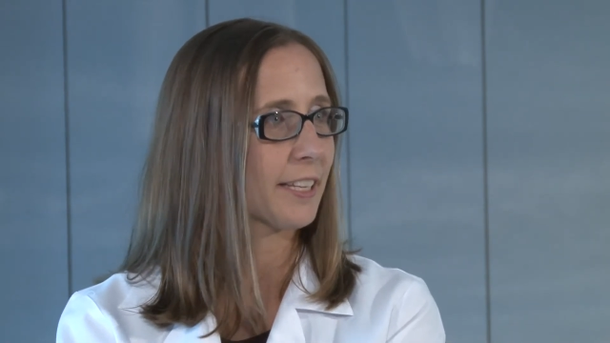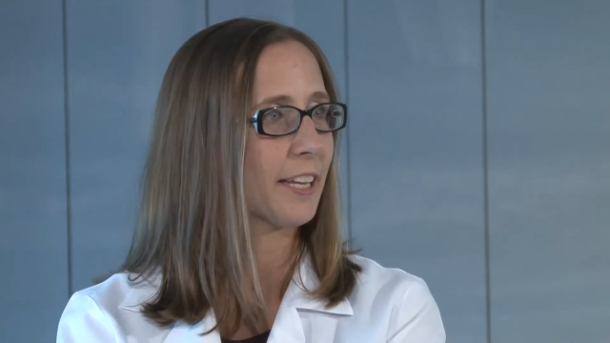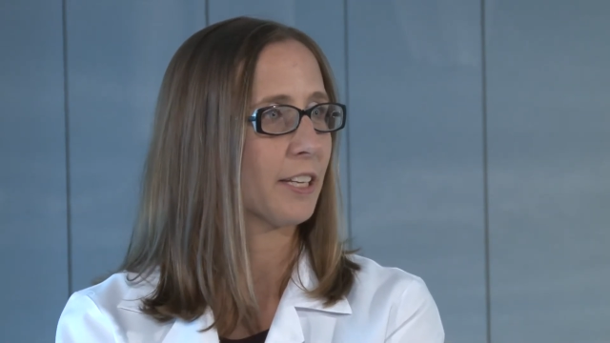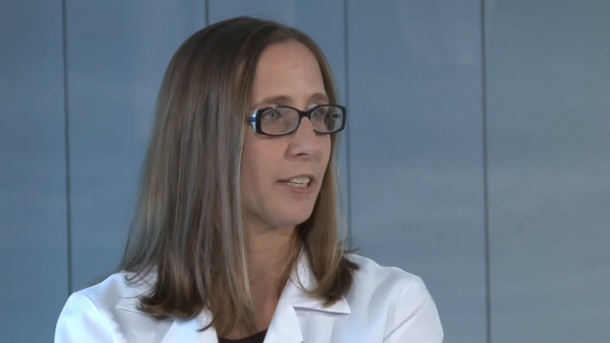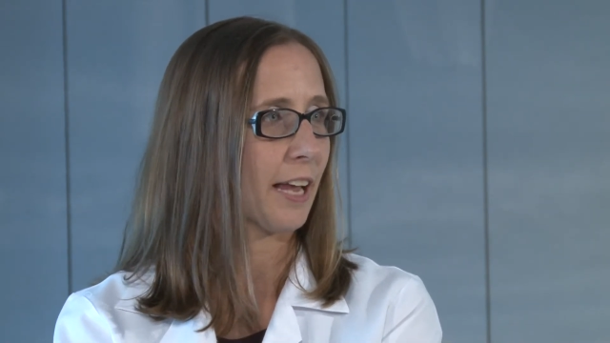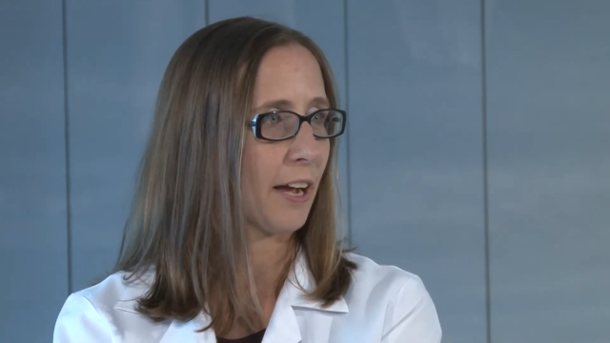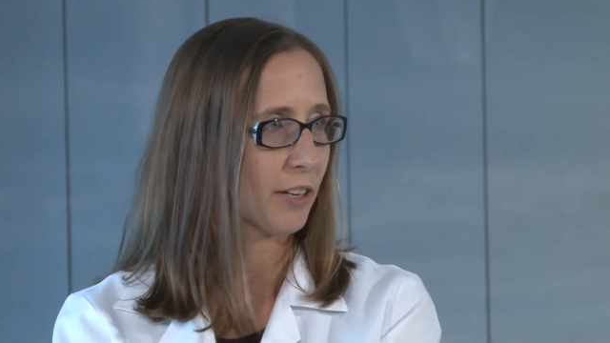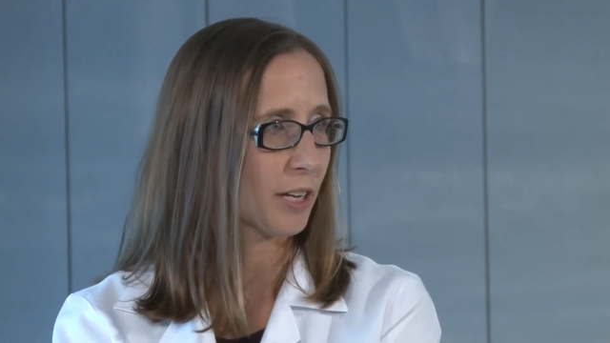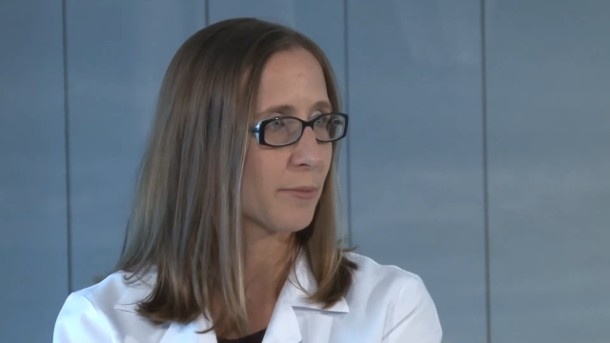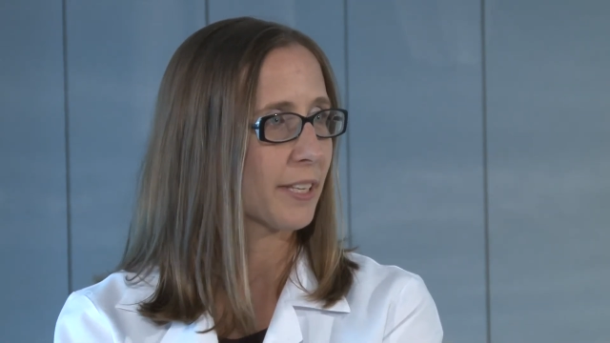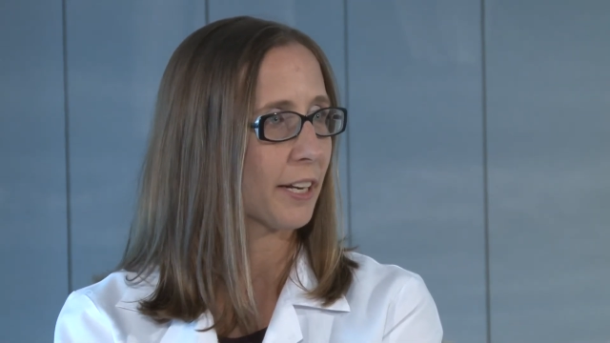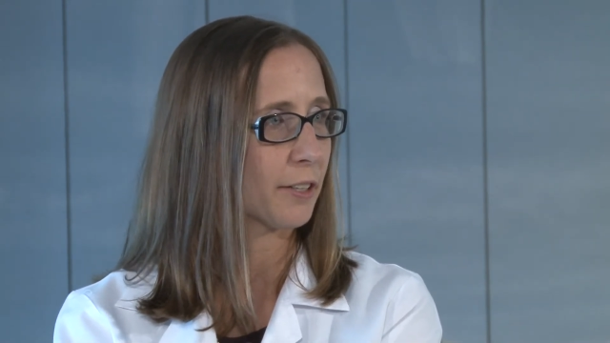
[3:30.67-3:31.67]
in
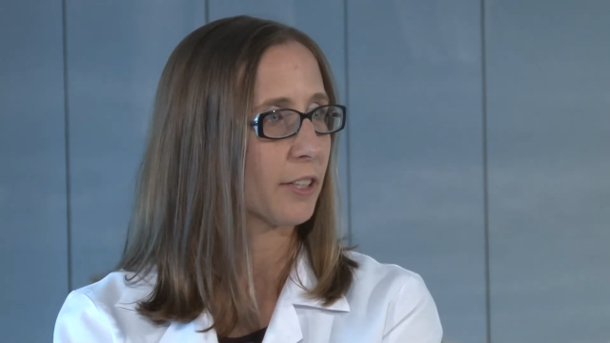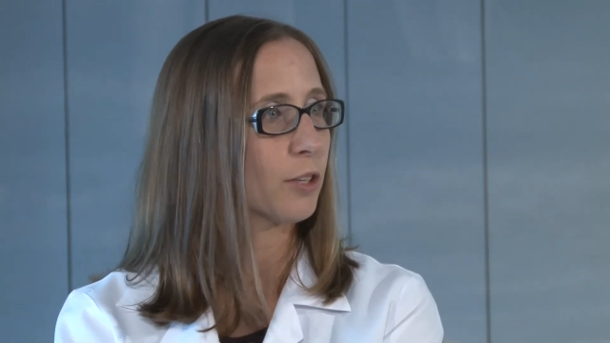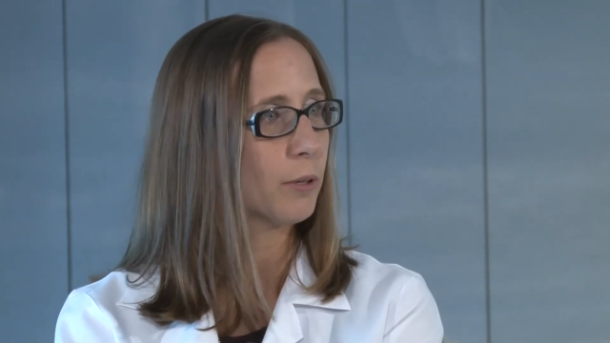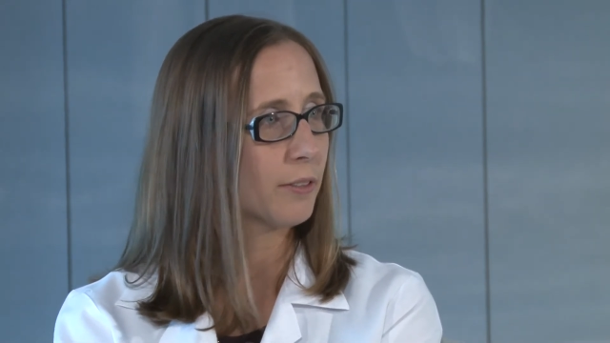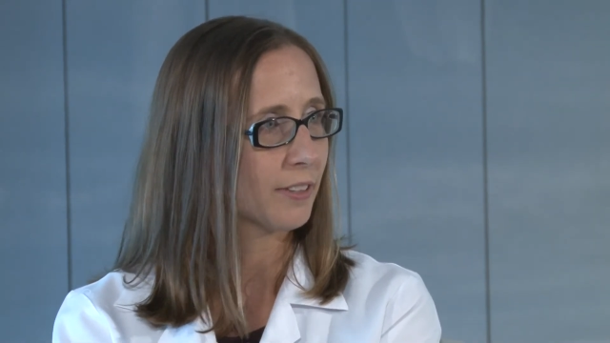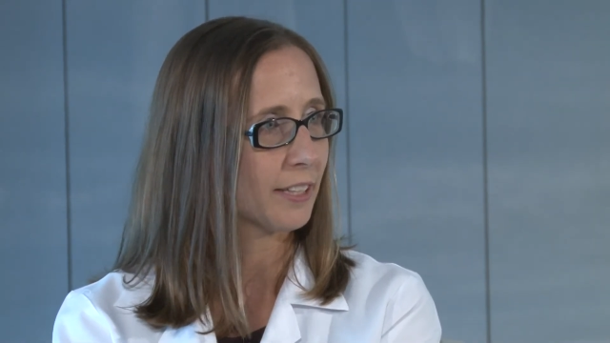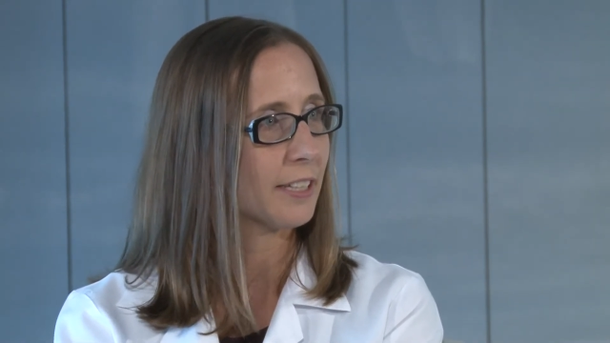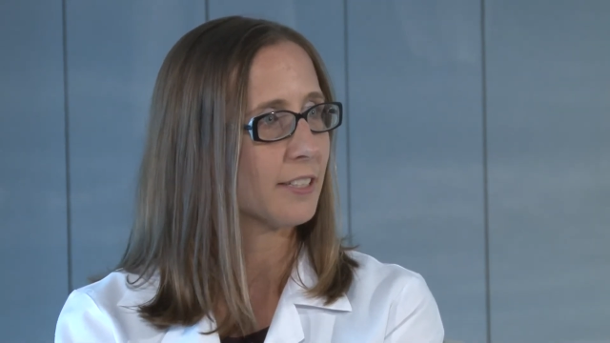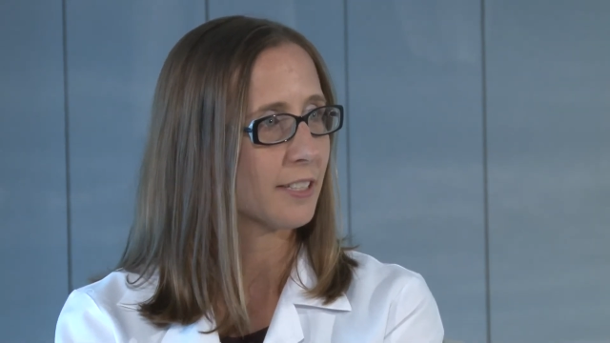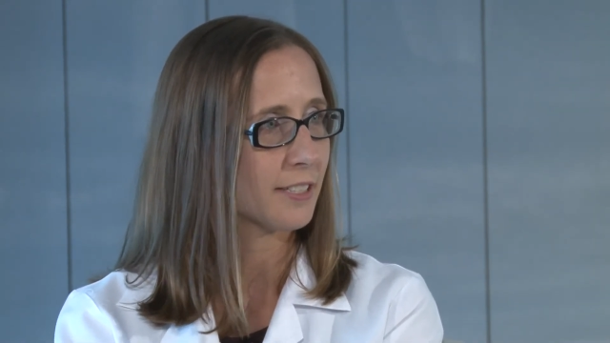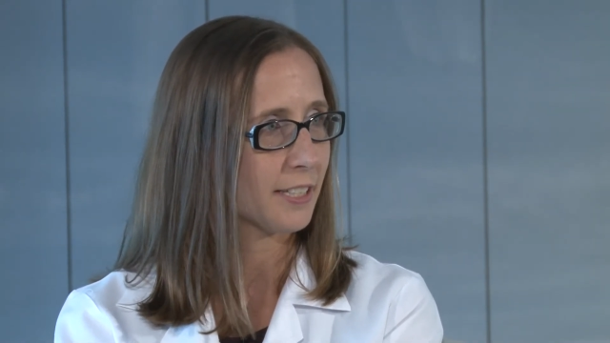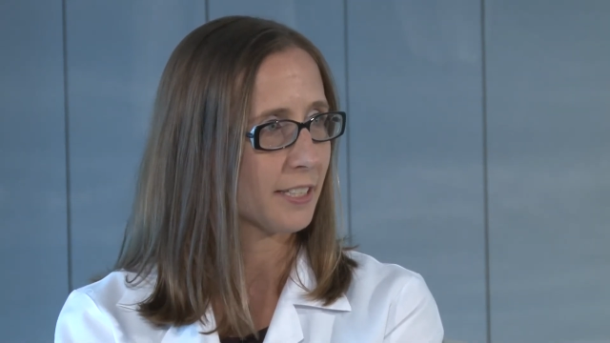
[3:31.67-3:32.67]
outcomes that are equivalent in
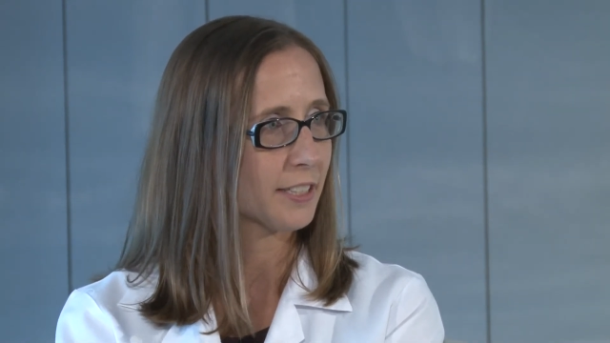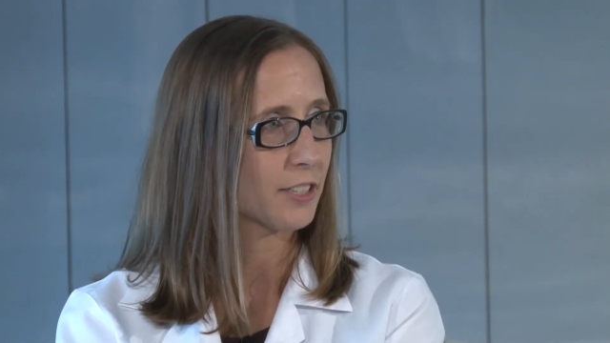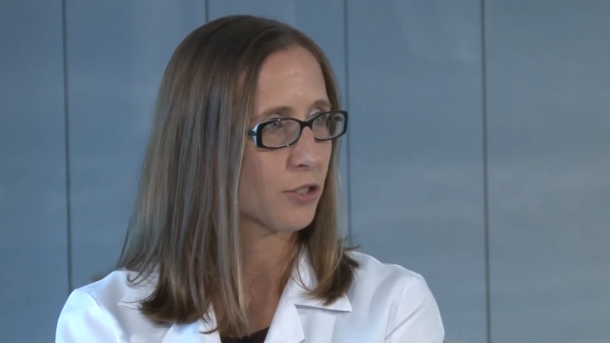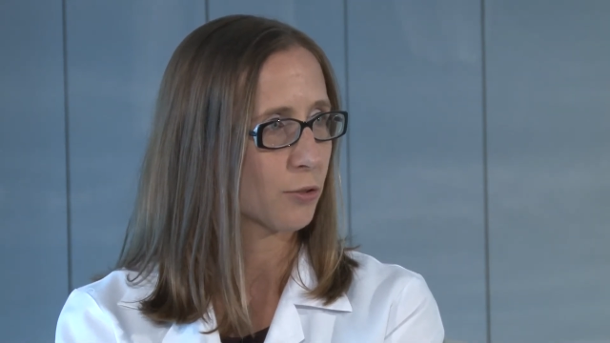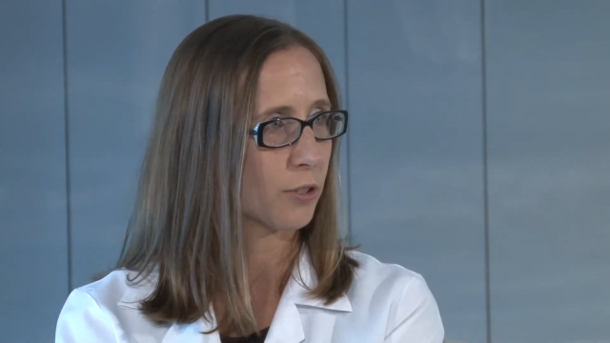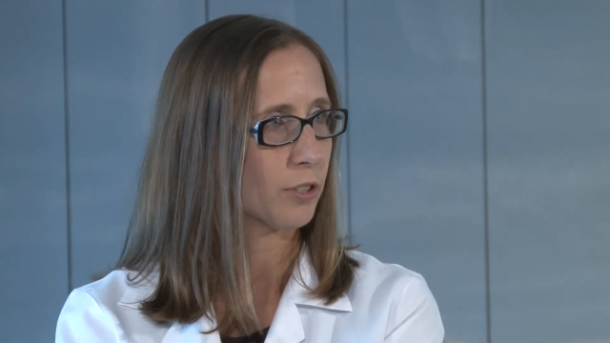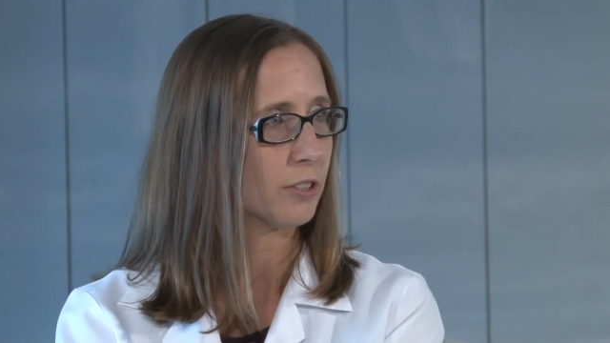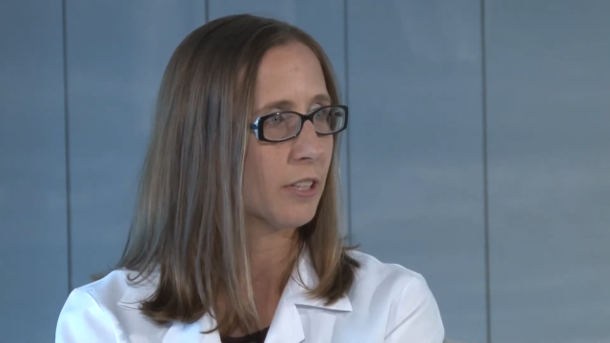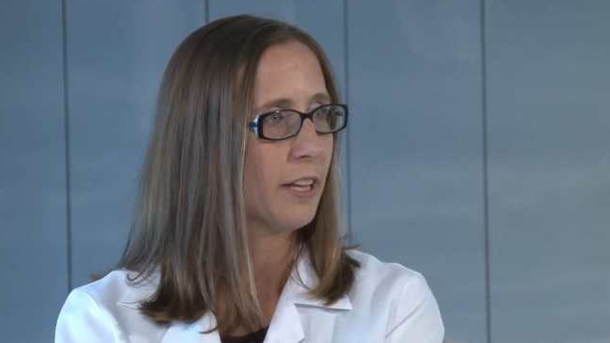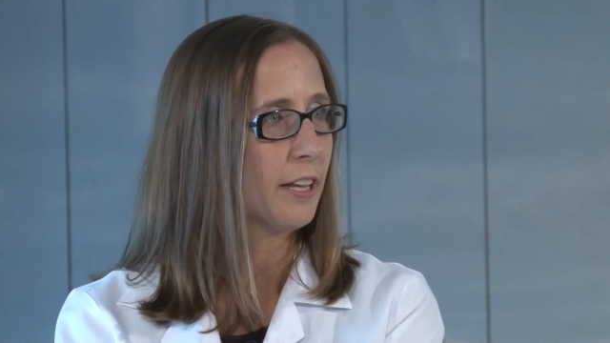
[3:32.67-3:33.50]
disease control